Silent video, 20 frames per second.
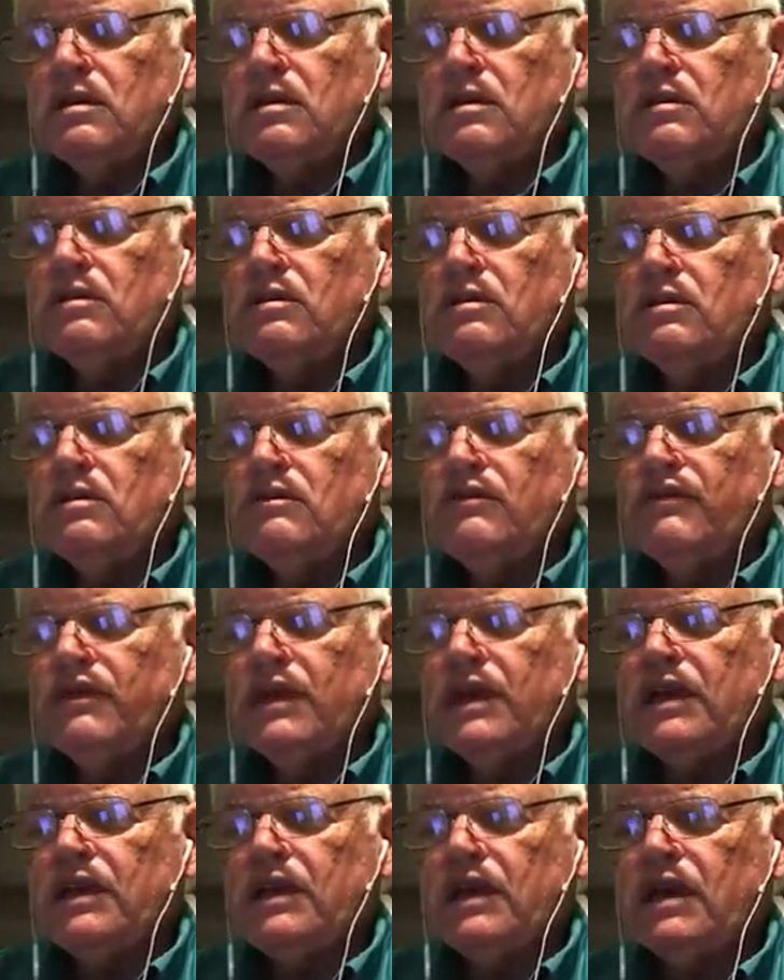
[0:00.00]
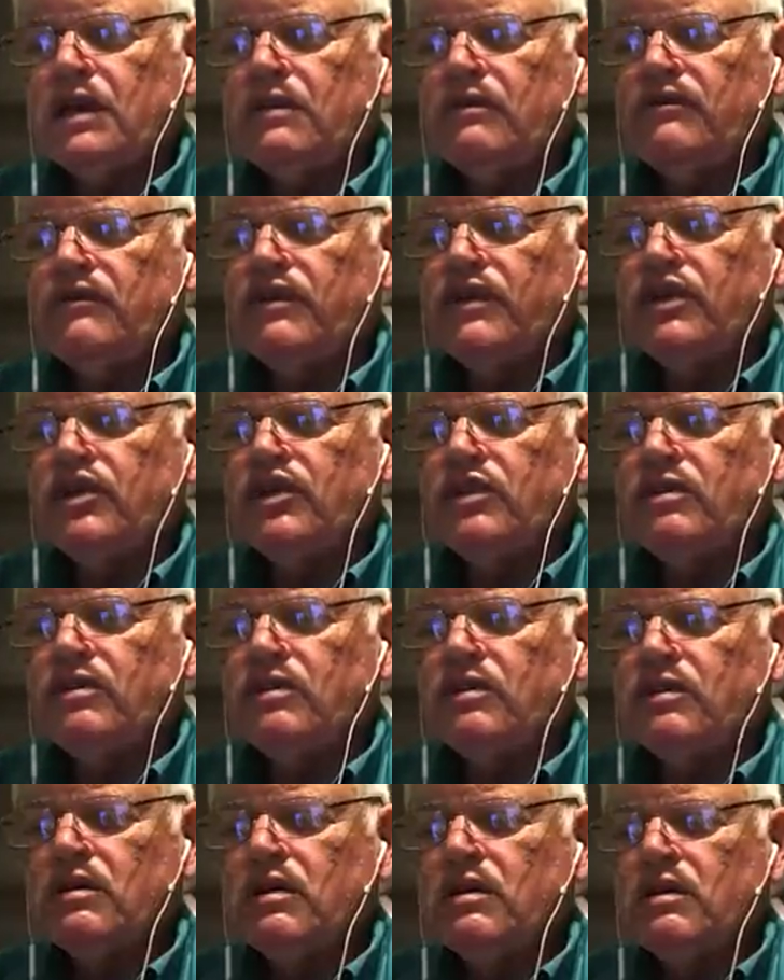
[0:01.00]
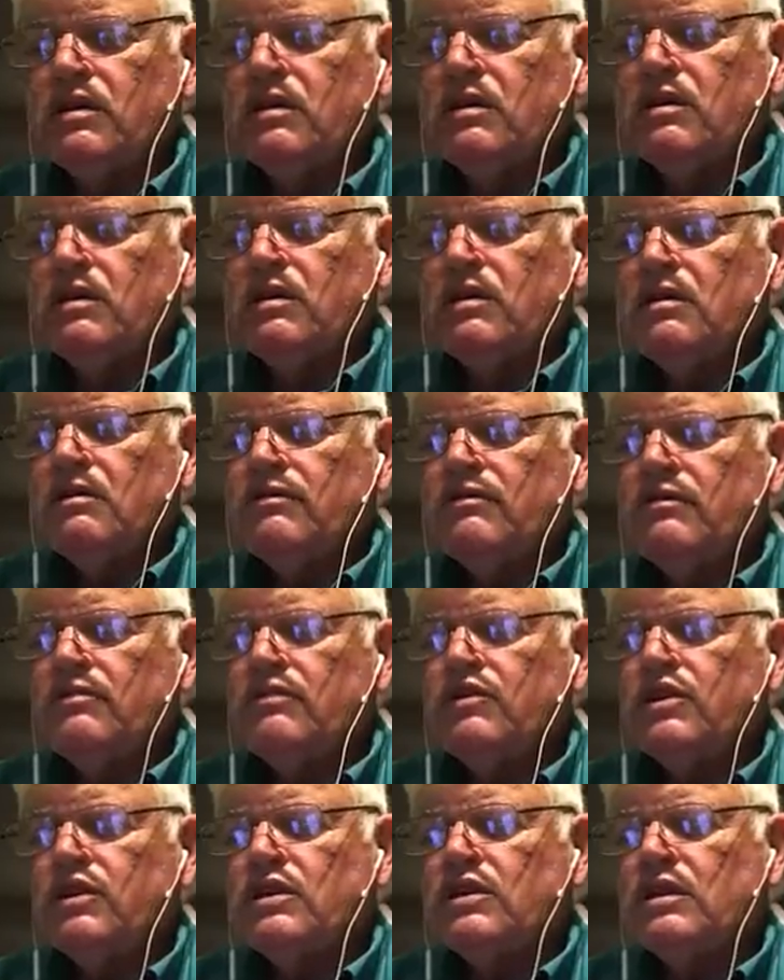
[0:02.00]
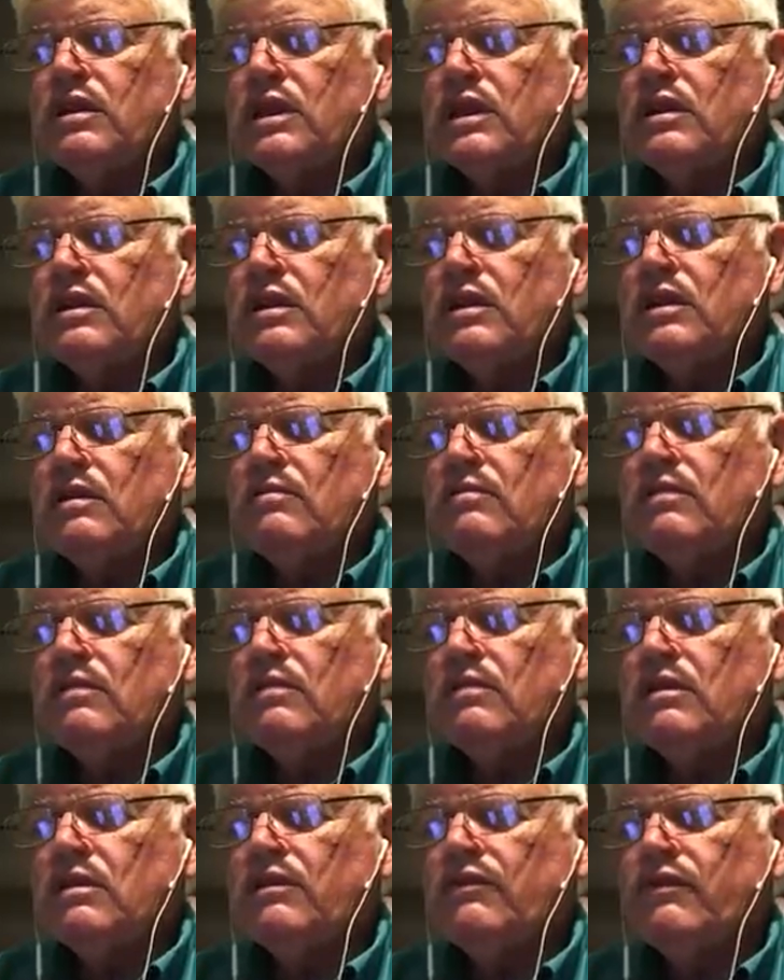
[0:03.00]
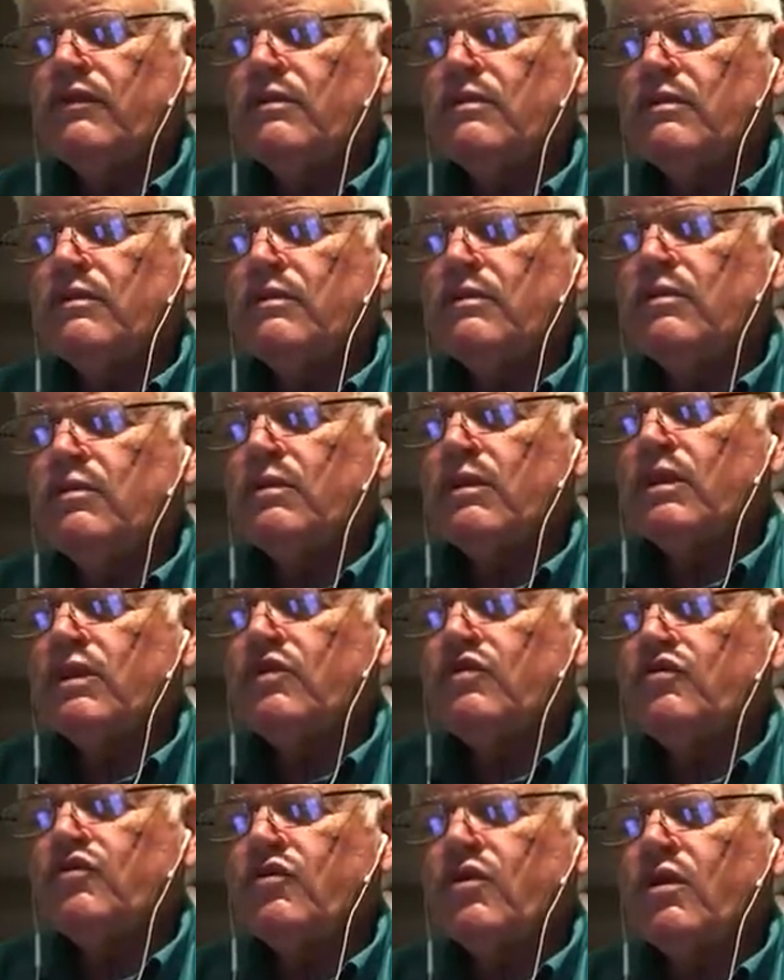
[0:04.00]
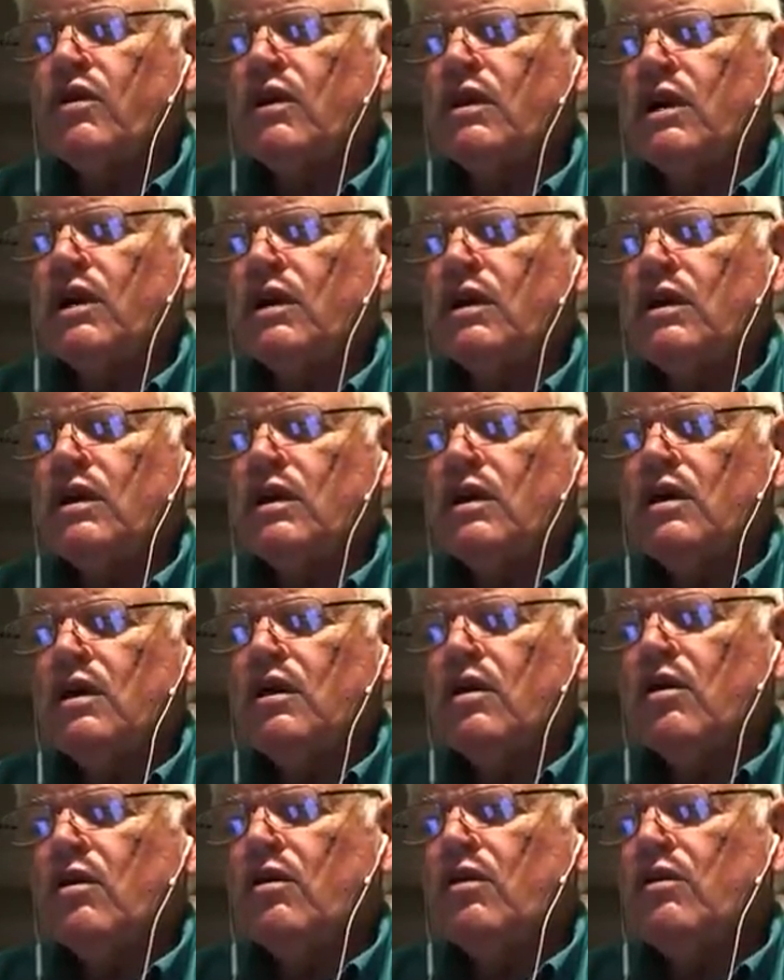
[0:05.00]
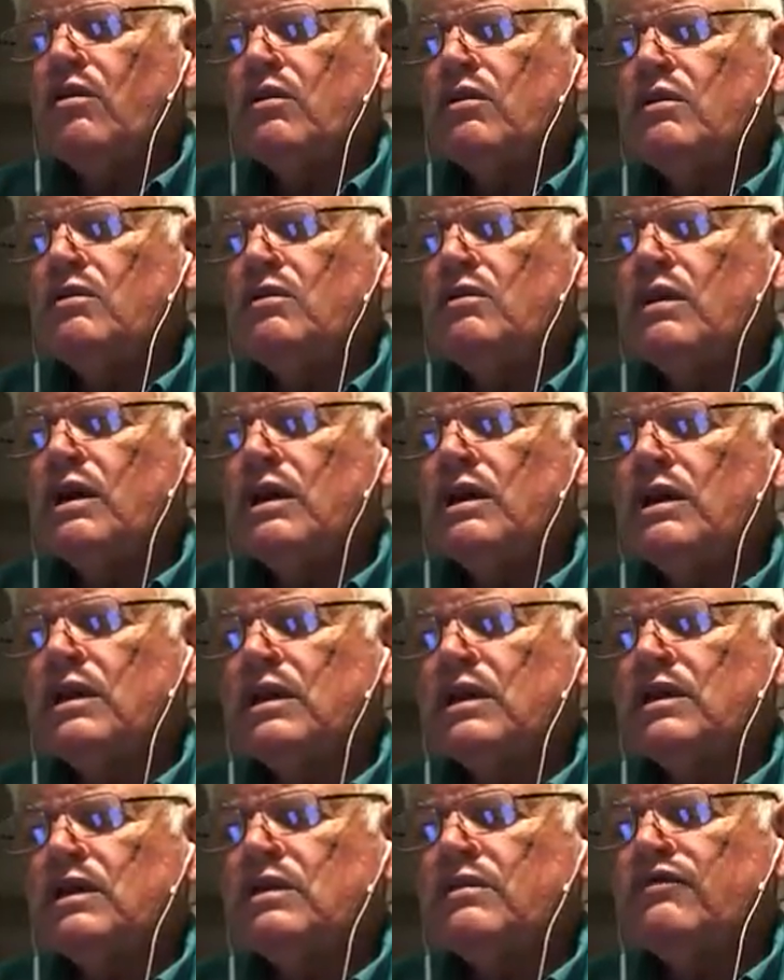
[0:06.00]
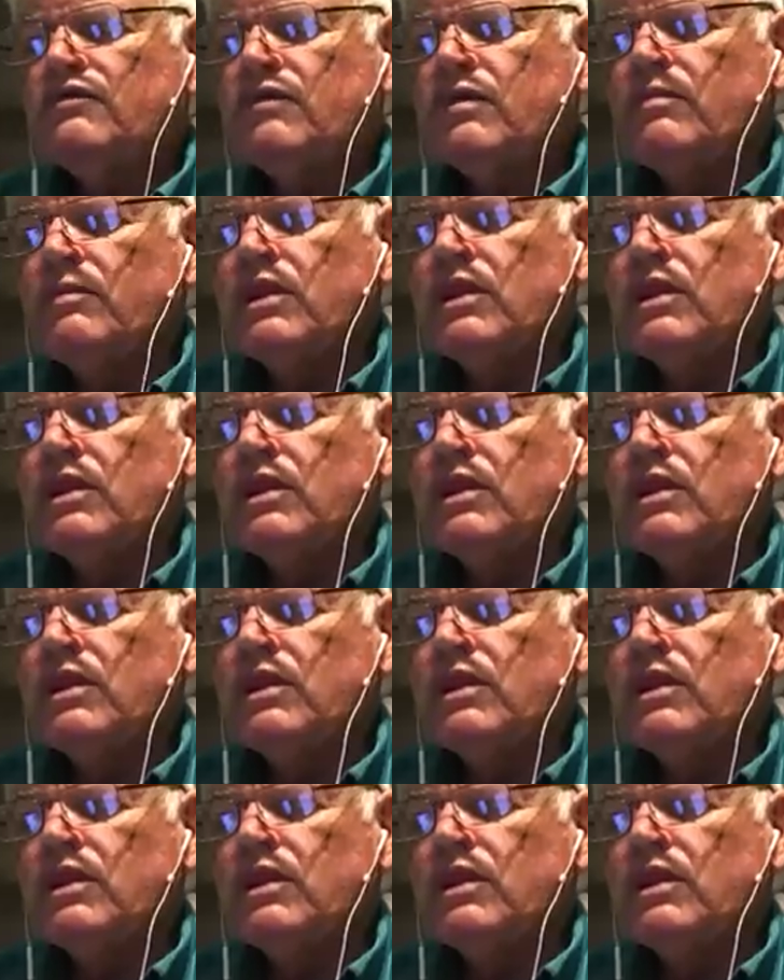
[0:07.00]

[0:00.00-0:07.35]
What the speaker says: You could in fact gain vision from just that table if you would withdraw all your ideas from